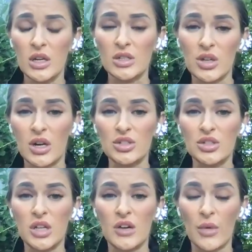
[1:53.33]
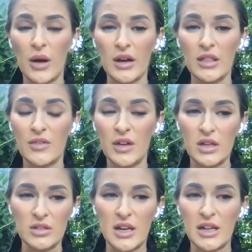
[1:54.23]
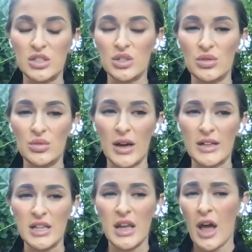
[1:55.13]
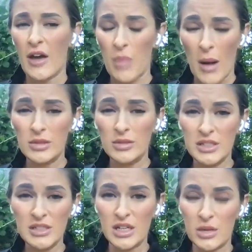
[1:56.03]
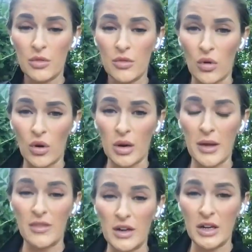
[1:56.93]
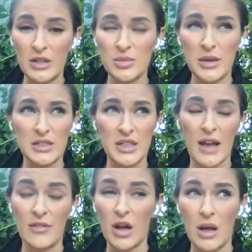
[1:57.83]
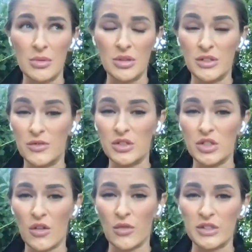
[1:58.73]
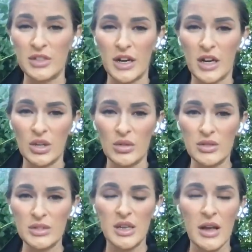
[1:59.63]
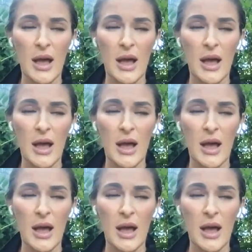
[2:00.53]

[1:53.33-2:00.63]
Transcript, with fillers: astrology software in the video today so you guys have probably seen it before in my videos because i have a couple of different softwares that i use